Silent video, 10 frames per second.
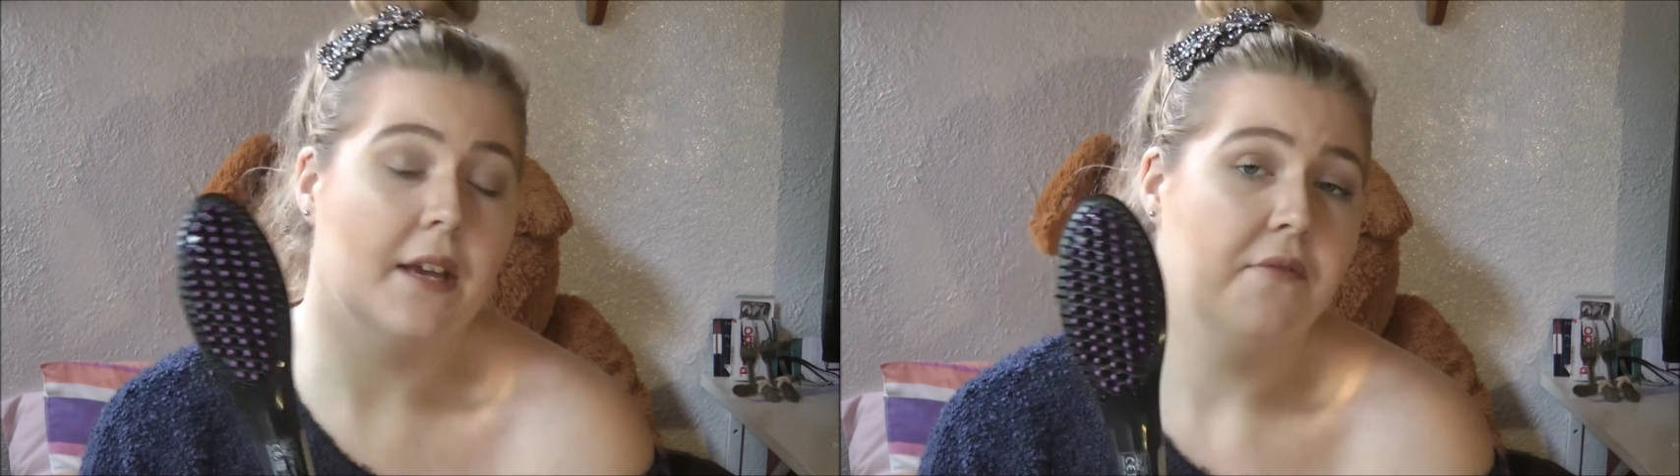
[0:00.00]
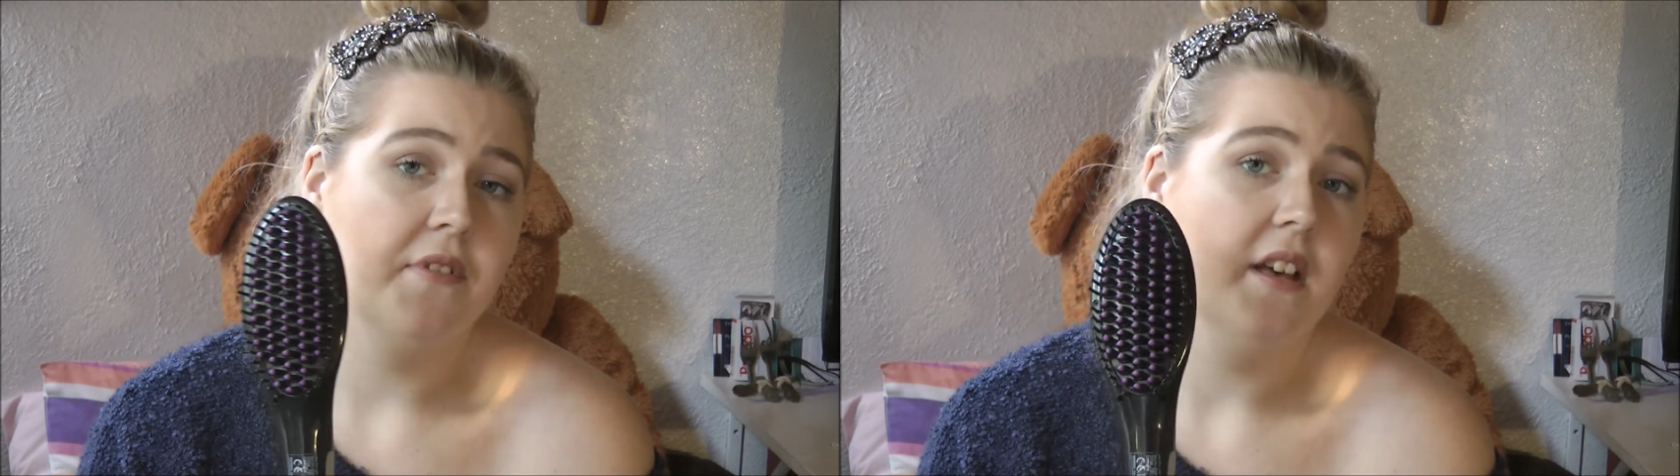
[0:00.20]

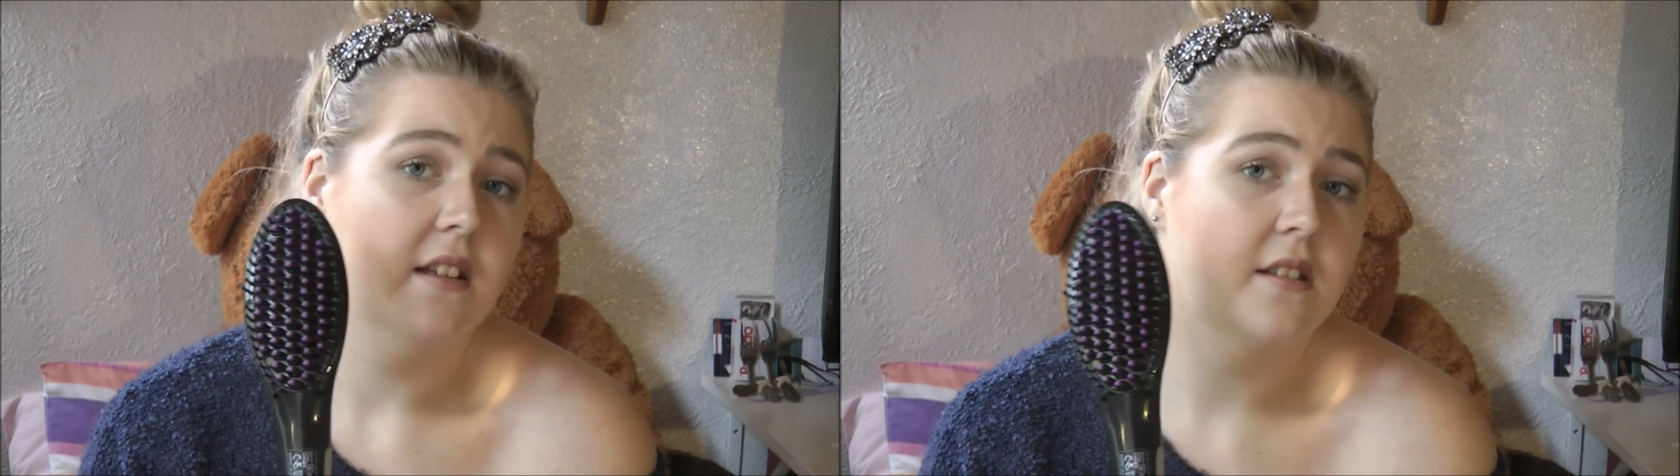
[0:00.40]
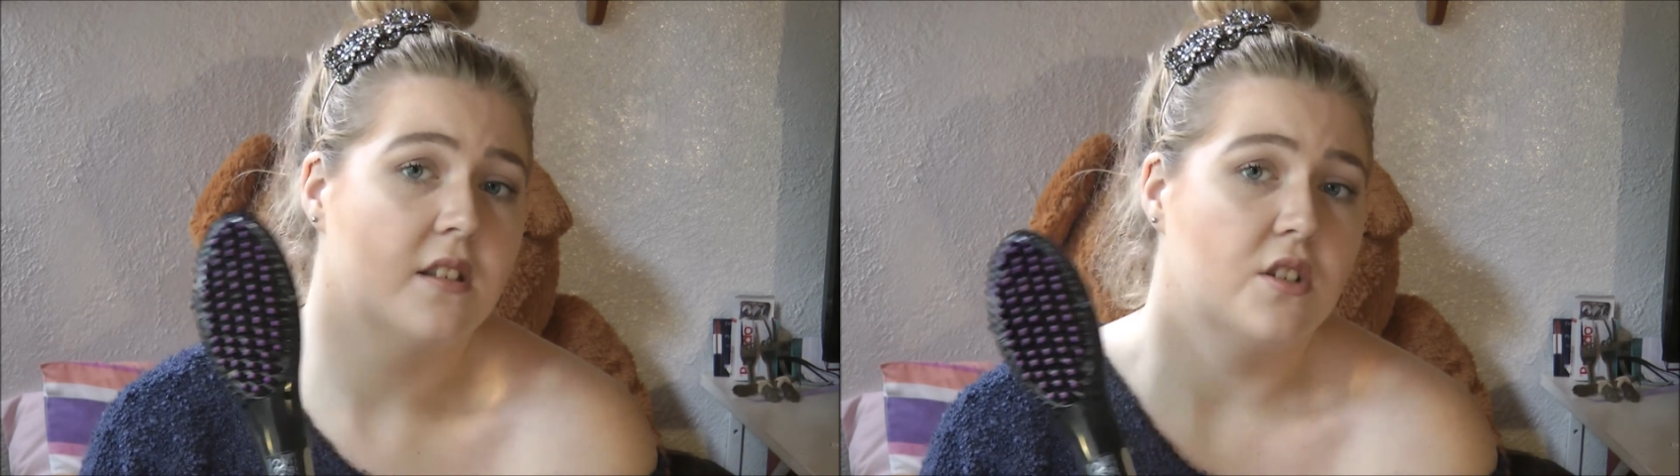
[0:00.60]
give
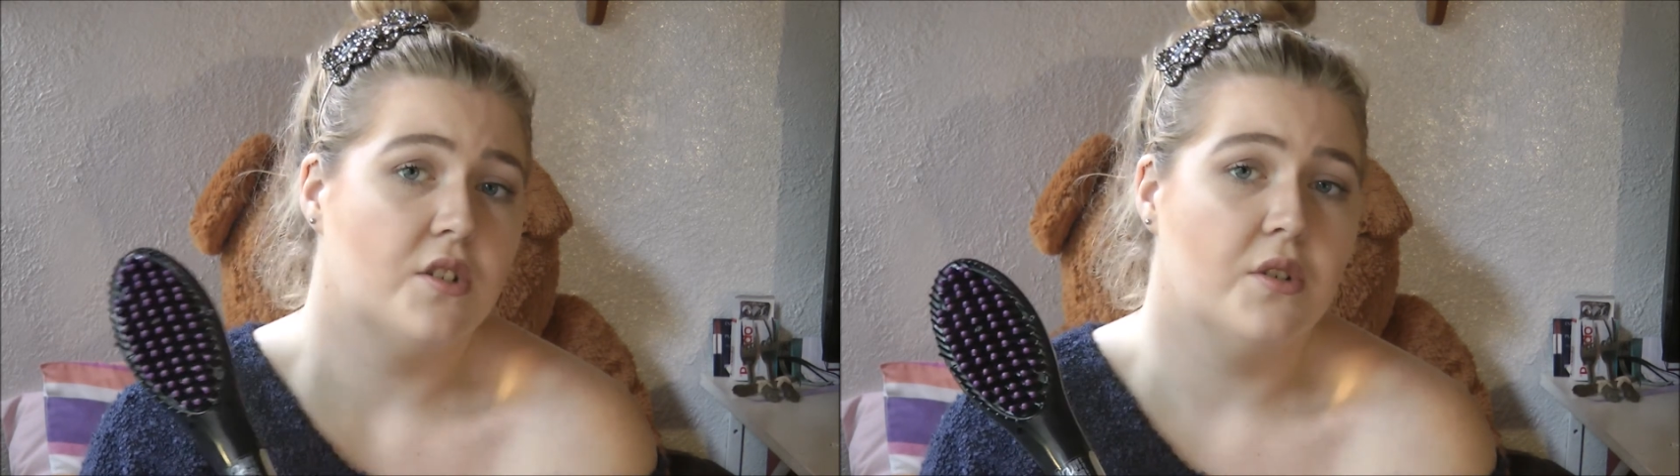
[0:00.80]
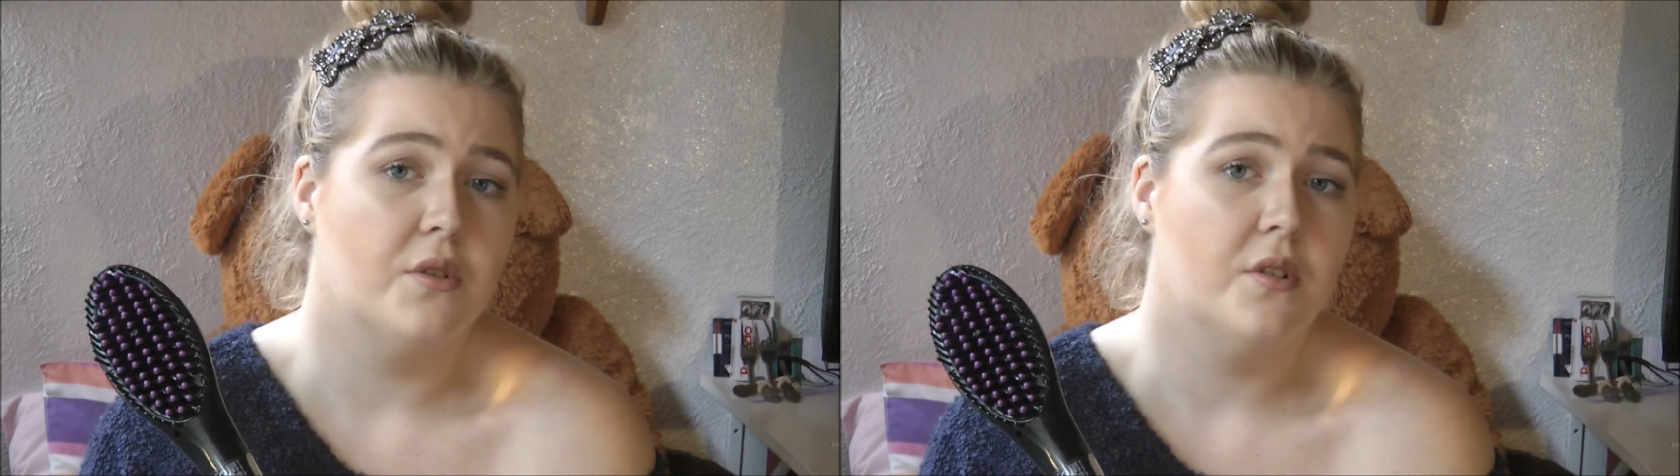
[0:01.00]
this
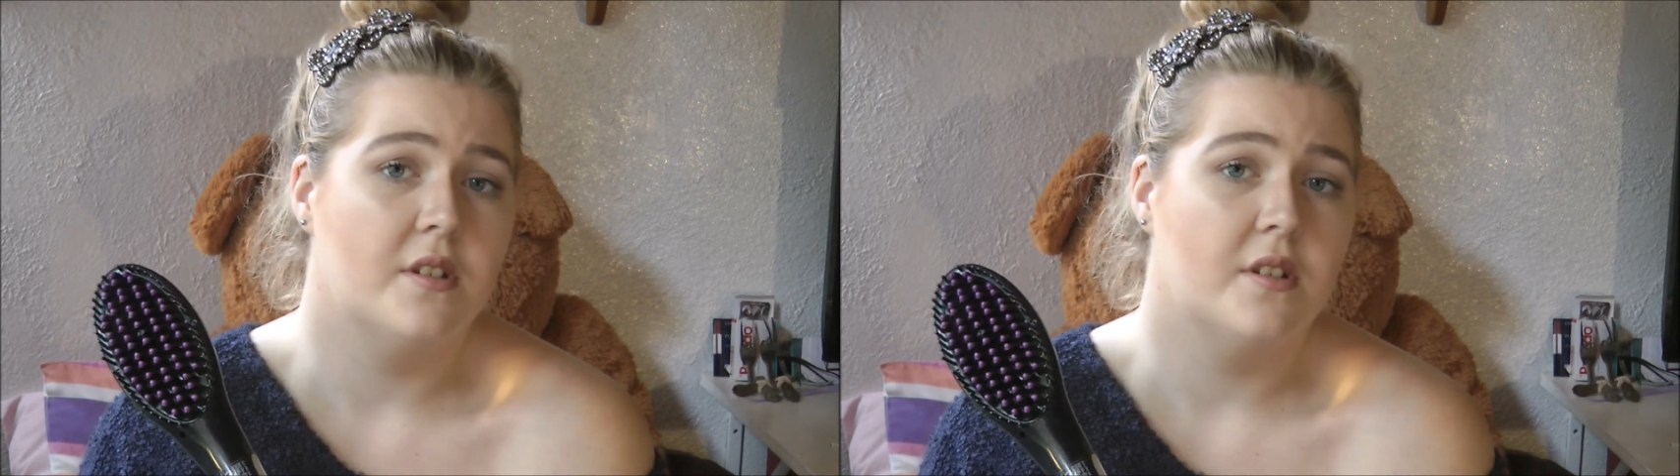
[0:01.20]
to